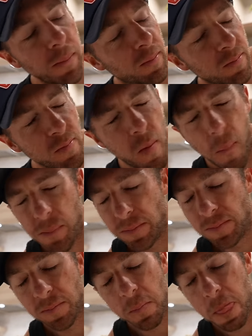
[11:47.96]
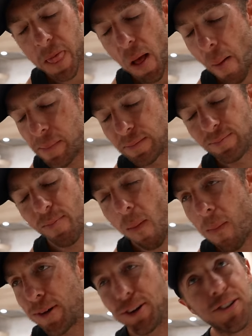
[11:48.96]
You didn't put butter on it.
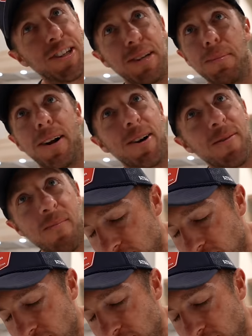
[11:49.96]
It doesn't need butter.